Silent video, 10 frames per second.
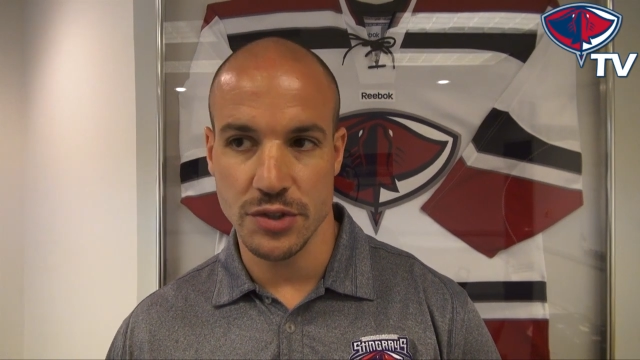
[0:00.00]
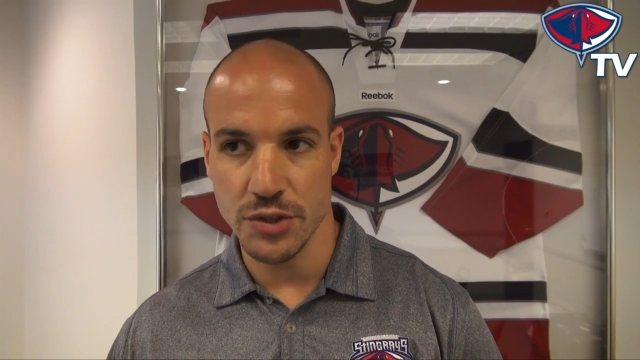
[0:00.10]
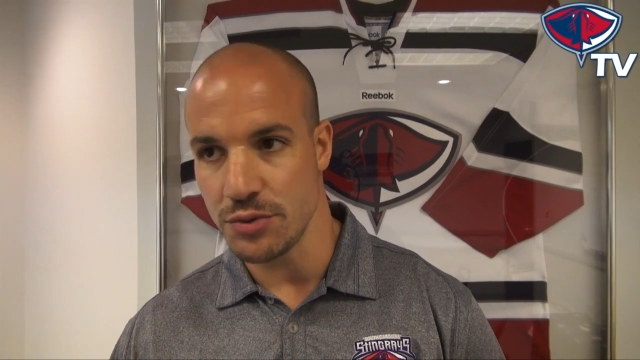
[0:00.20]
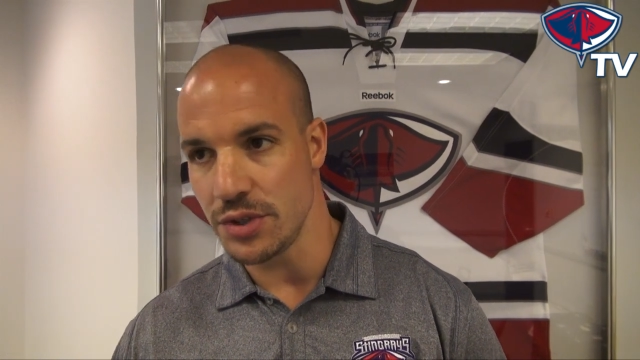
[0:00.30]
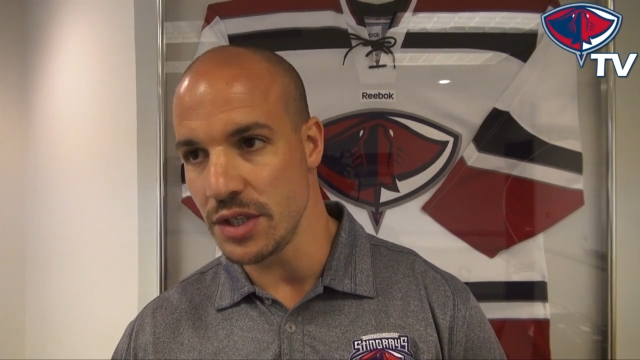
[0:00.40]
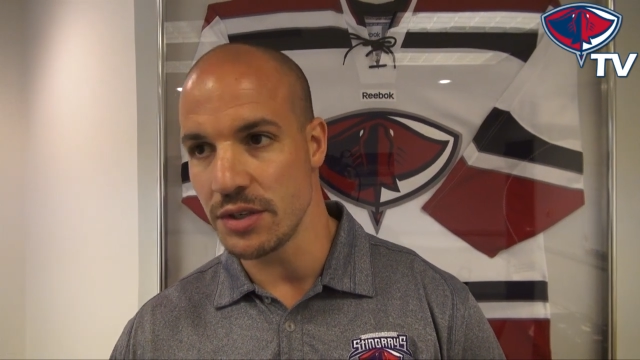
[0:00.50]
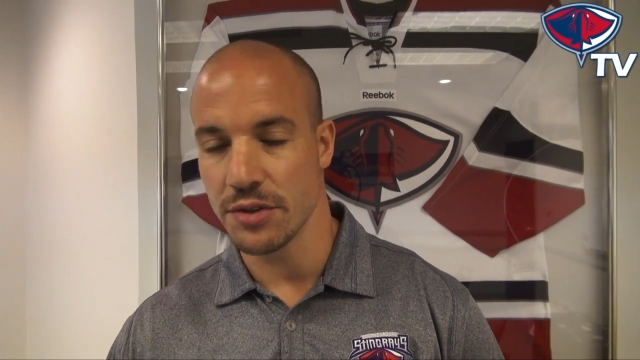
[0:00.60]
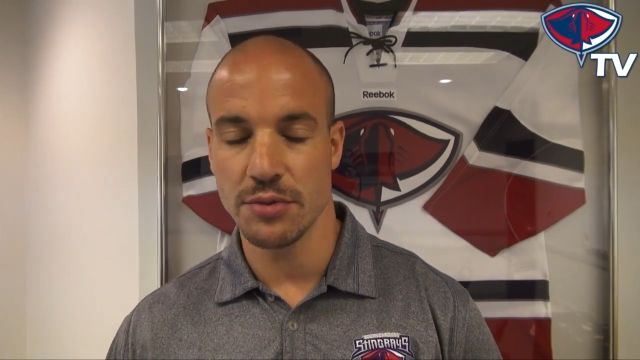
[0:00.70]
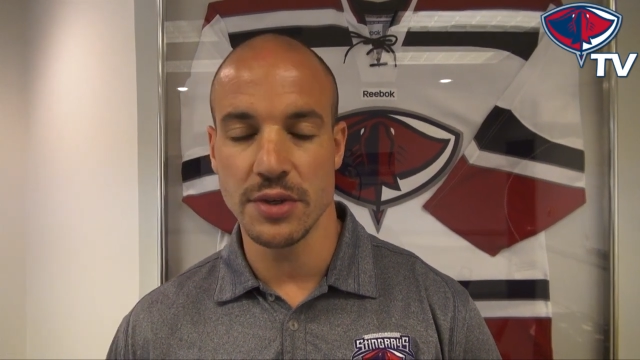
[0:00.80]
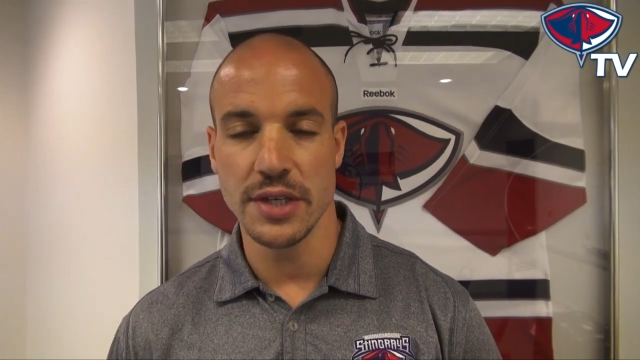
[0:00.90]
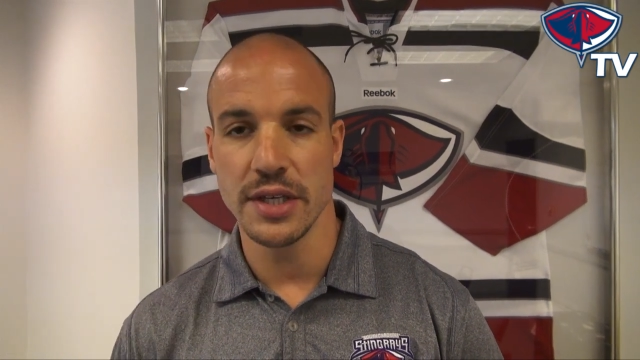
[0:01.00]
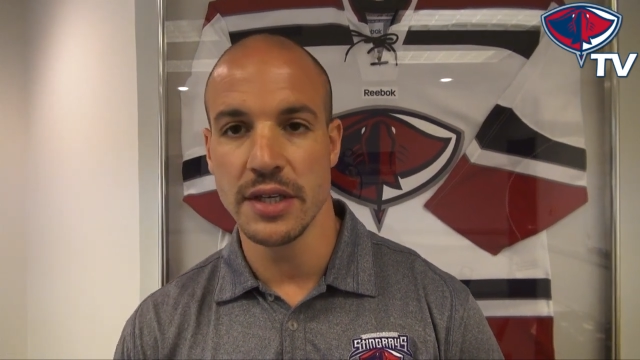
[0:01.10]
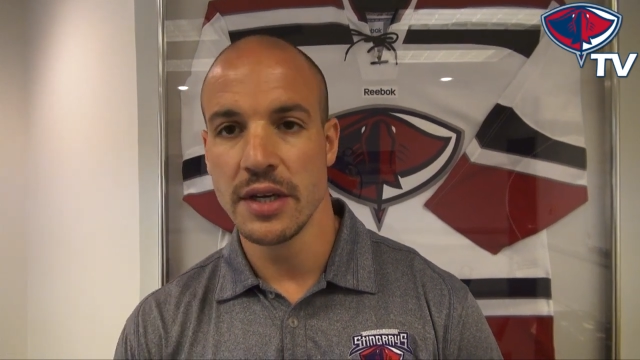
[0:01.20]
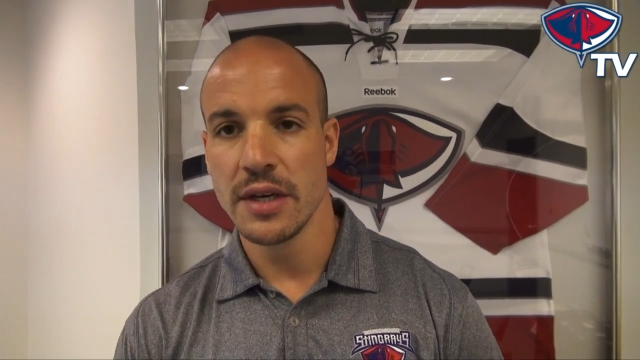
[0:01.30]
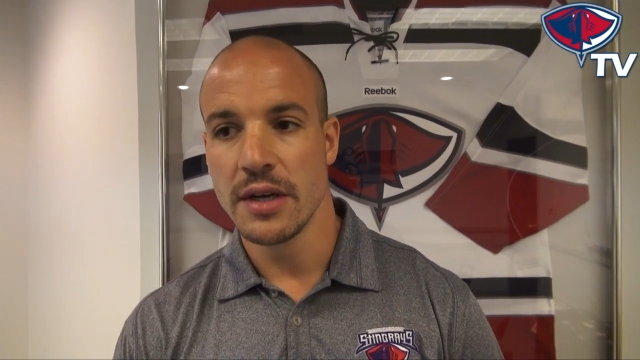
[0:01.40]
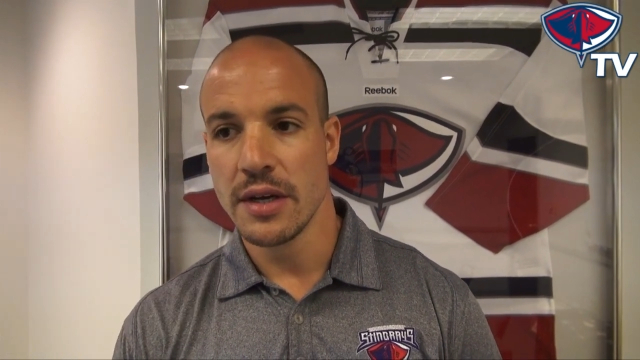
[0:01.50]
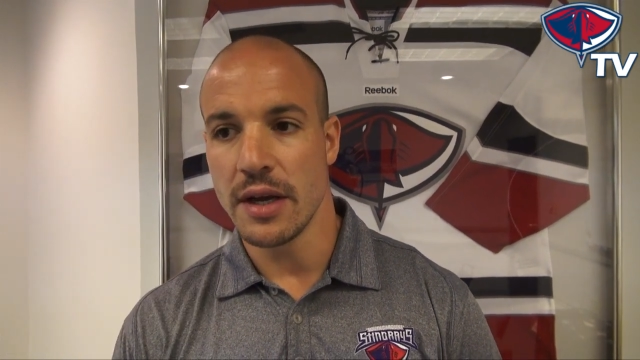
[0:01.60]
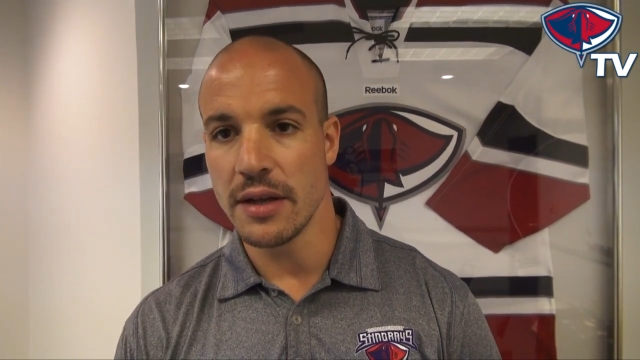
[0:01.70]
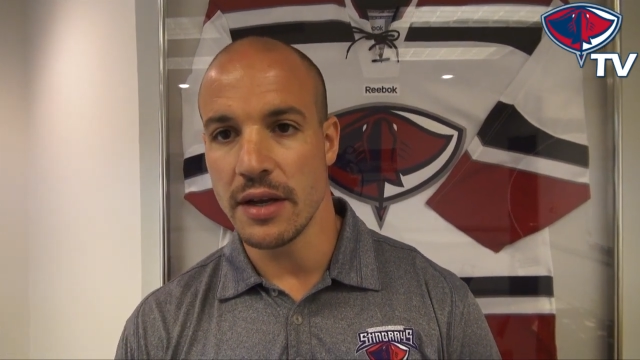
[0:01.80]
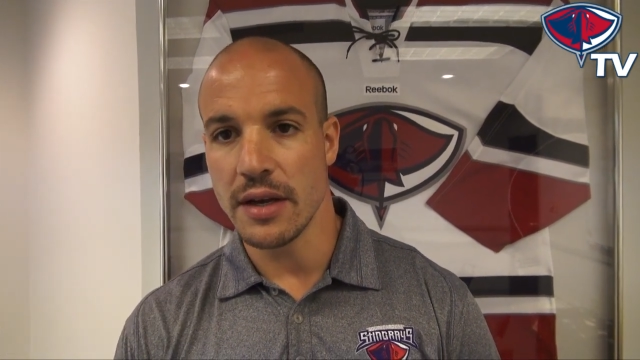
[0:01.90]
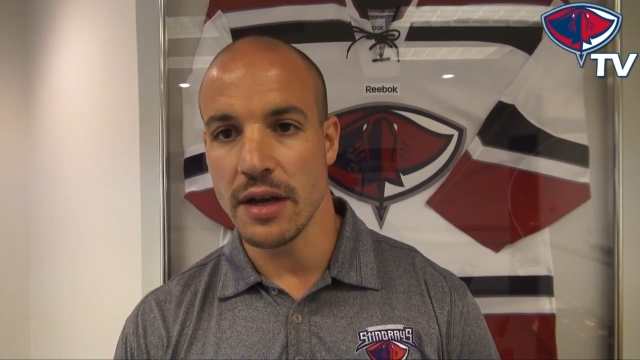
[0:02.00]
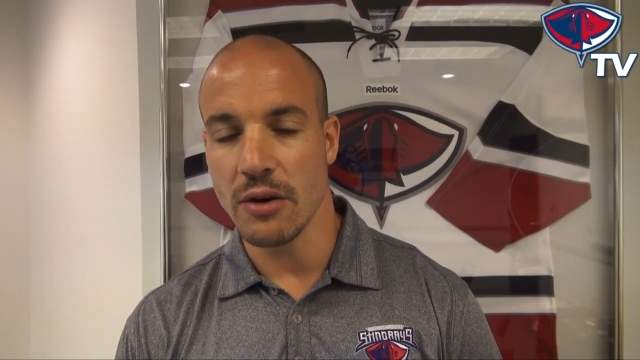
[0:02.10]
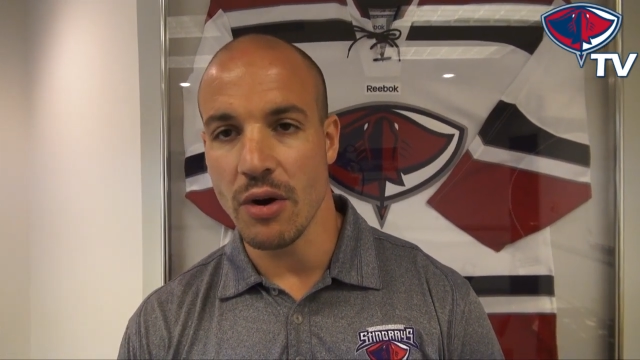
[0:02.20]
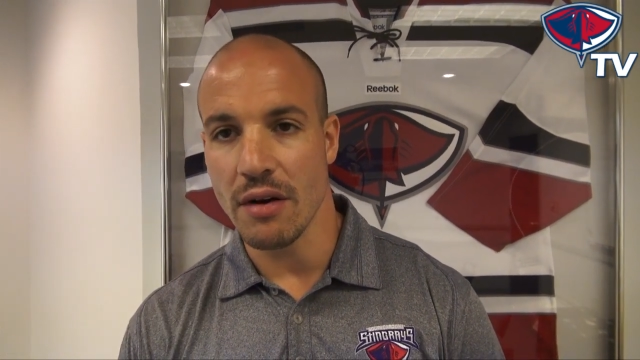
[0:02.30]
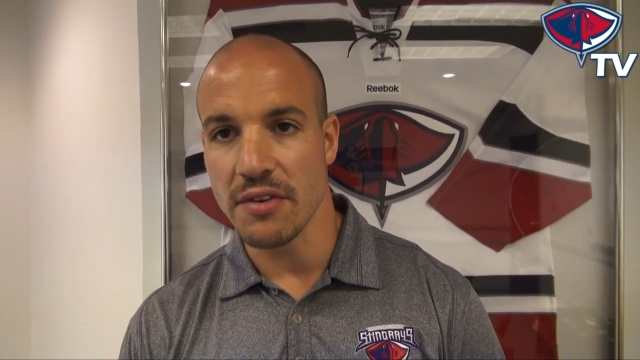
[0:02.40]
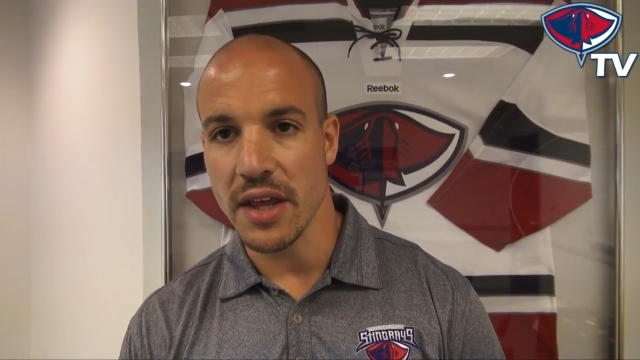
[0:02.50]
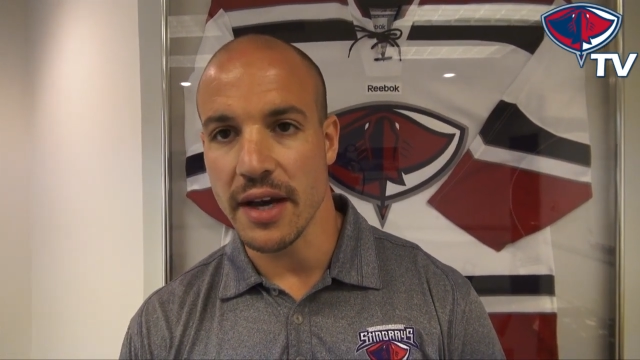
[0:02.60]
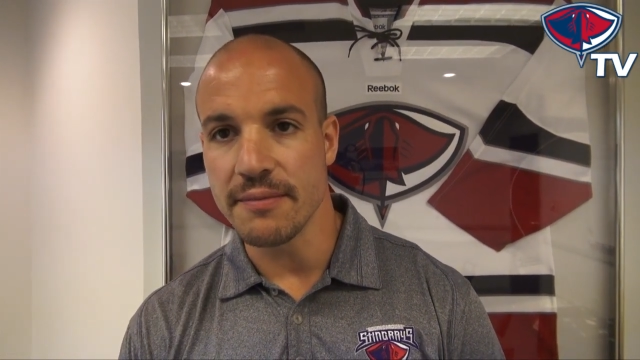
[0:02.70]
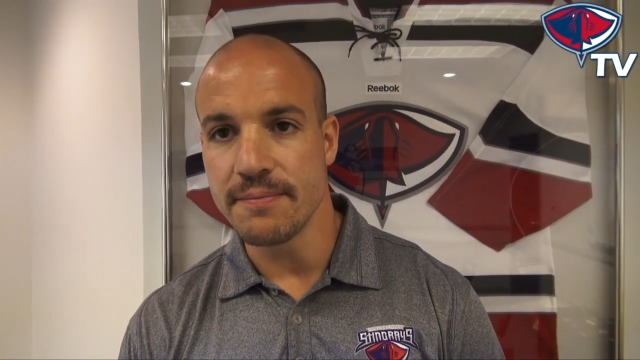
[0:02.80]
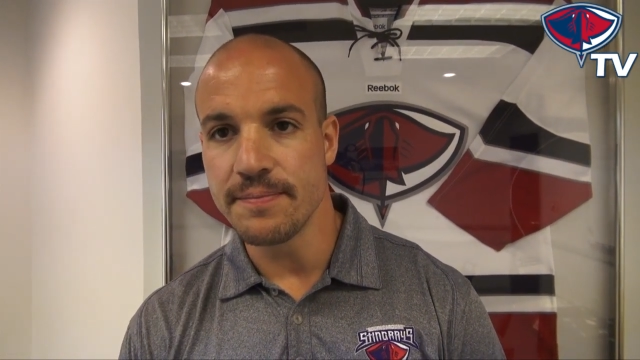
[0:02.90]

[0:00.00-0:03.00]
2D or 3D, and then go off of that.